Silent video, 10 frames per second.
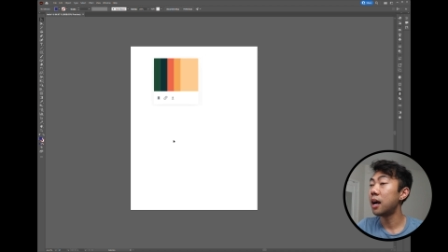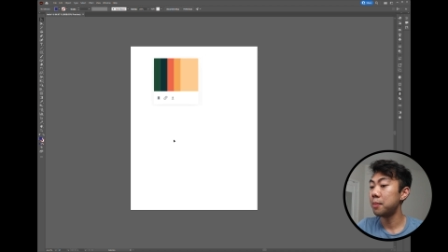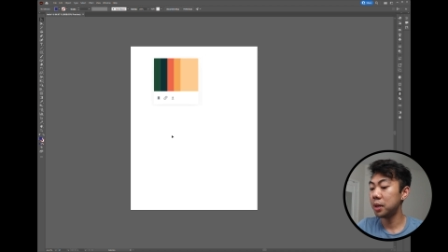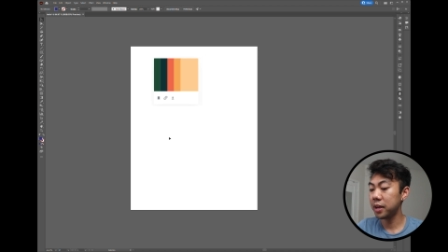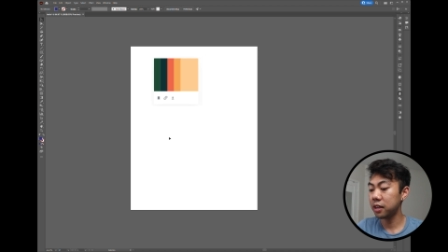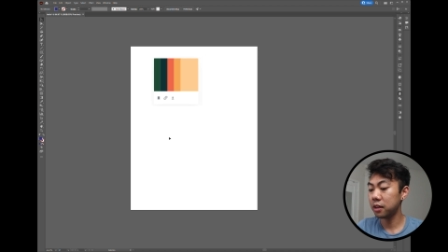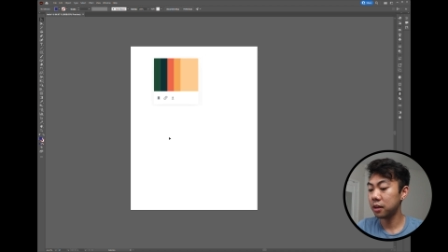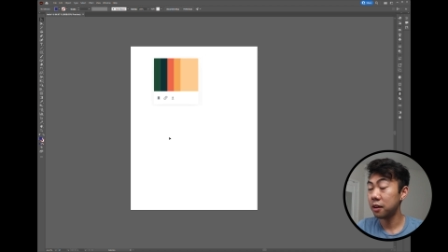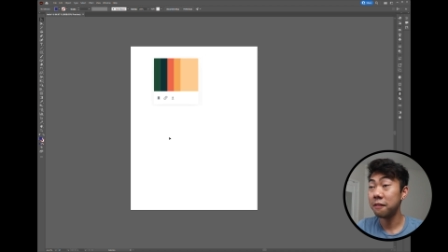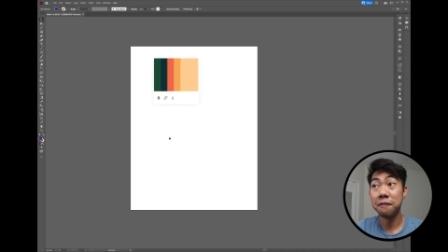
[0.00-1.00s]
I'm gonna make
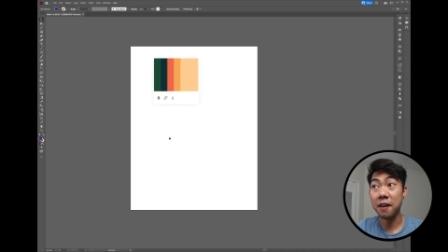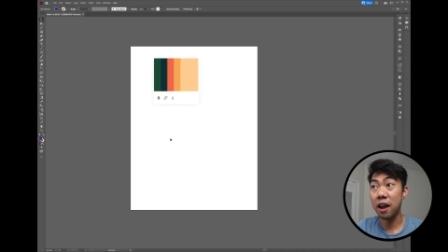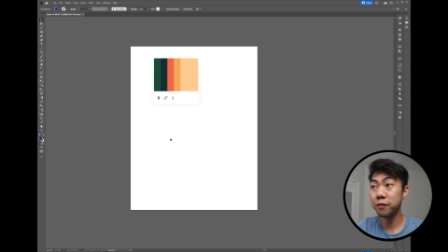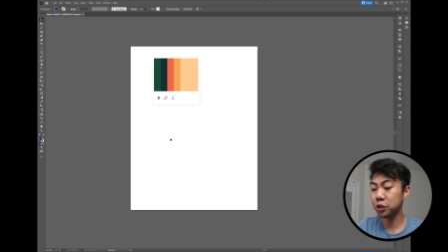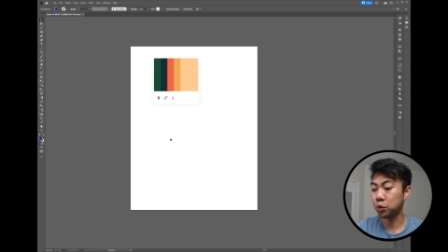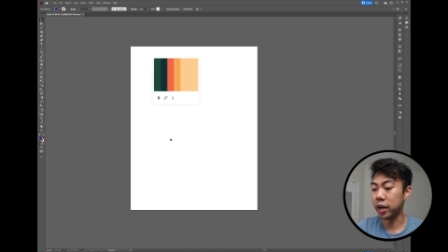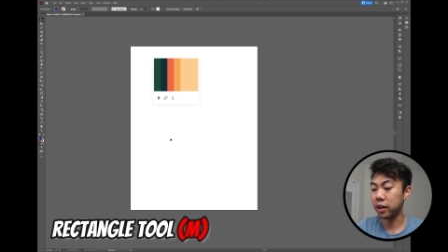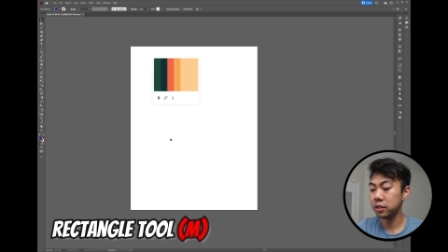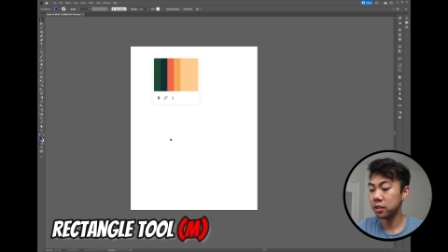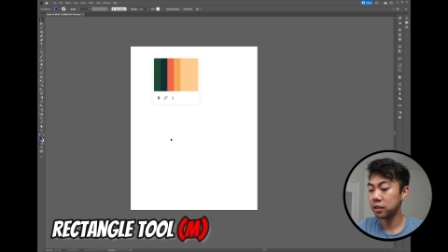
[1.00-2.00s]
five
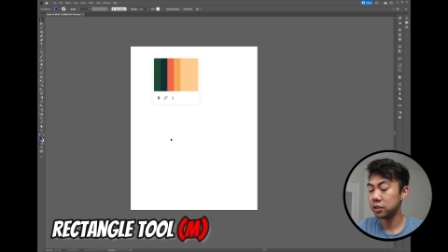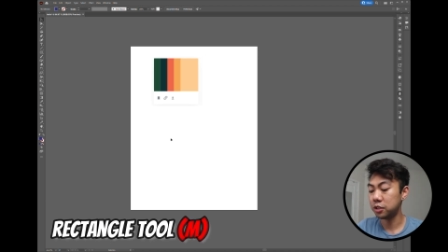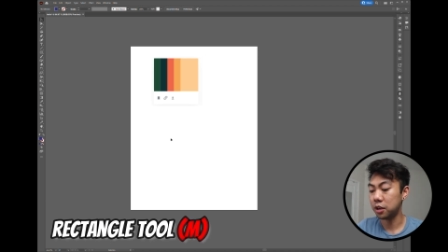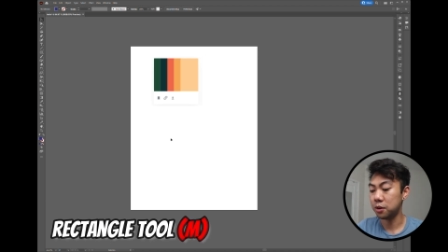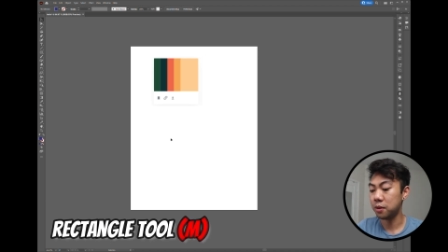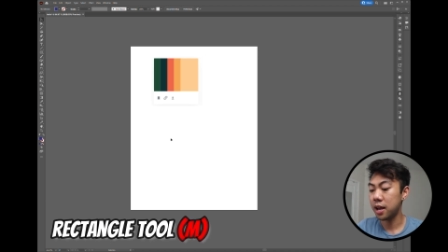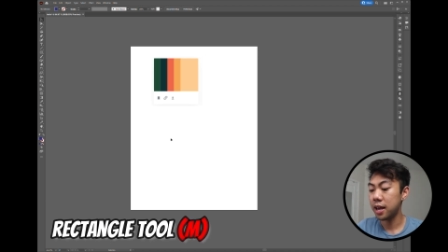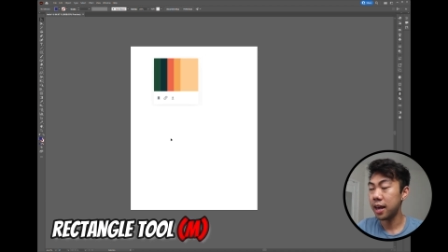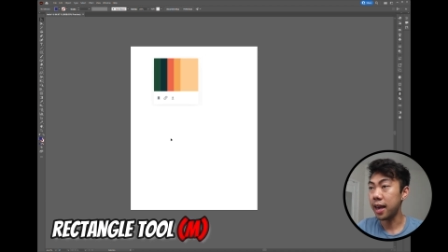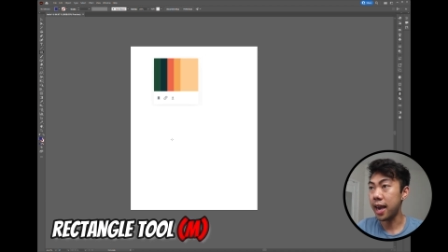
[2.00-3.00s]
squares. So
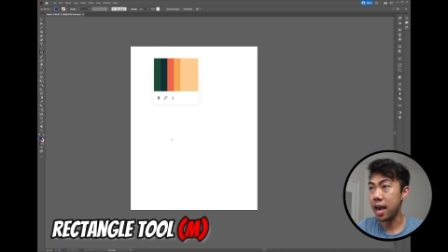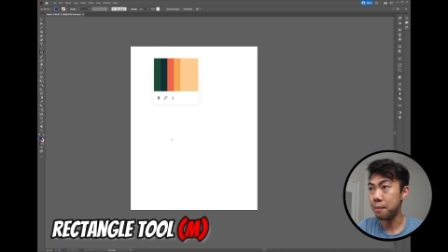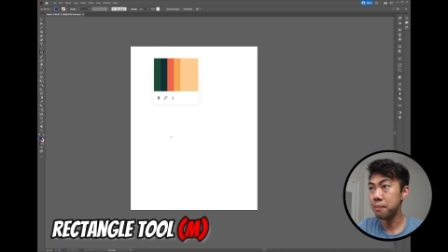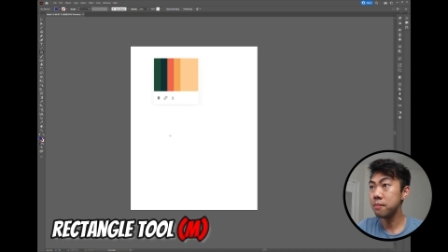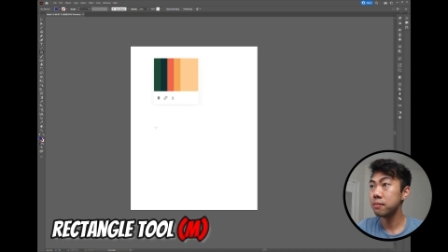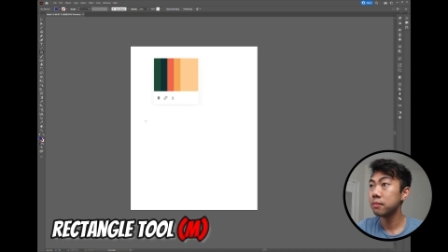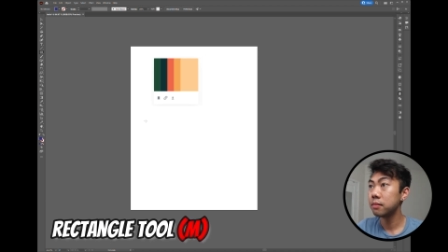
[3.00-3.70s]
M.